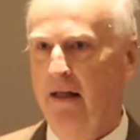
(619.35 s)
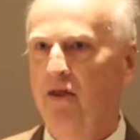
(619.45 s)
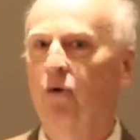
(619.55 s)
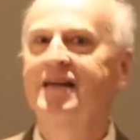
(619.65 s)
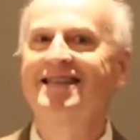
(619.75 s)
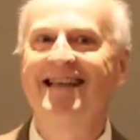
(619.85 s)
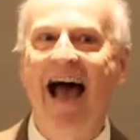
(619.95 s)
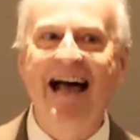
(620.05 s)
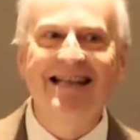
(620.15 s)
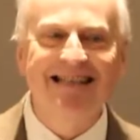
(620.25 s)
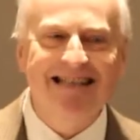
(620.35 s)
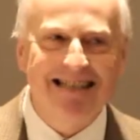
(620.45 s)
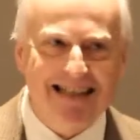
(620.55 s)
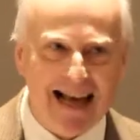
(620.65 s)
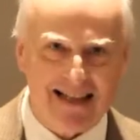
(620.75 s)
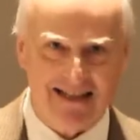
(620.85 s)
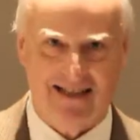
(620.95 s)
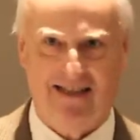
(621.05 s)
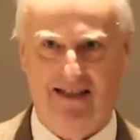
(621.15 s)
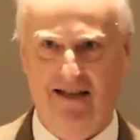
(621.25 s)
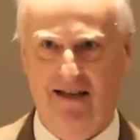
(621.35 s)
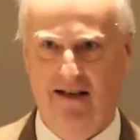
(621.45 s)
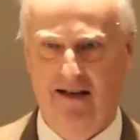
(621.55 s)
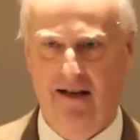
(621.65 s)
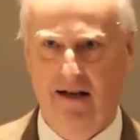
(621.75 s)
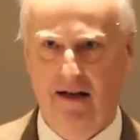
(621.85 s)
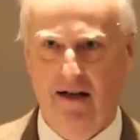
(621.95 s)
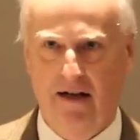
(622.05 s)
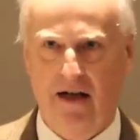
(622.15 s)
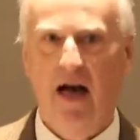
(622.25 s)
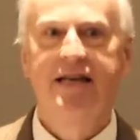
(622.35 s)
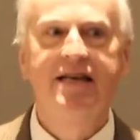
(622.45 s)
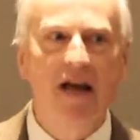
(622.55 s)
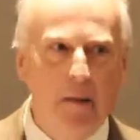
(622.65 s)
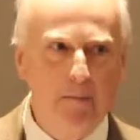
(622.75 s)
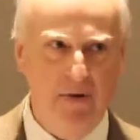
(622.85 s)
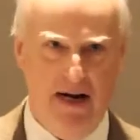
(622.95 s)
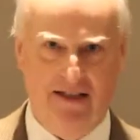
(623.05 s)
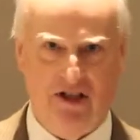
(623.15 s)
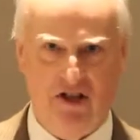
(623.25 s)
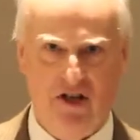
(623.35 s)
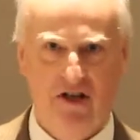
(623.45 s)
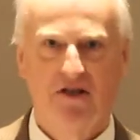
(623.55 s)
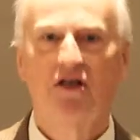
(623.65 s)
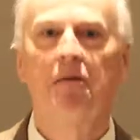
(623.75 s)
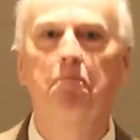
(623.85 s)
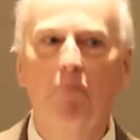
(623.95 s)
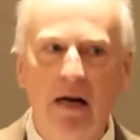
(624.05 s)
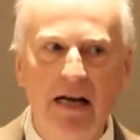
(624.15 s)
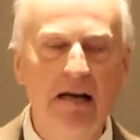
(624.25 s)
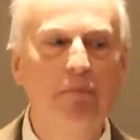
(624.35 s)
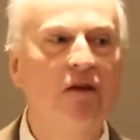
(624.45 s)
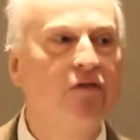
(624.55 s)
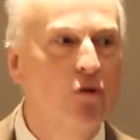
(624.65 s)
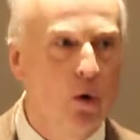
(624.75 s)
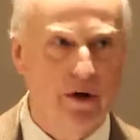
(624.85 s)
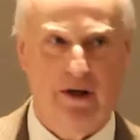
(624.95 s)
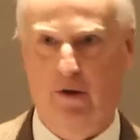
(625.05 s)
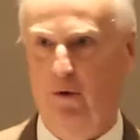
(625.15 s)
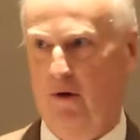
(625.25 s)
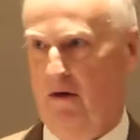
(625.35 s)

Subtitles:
There is that sense, a numbness to the money before you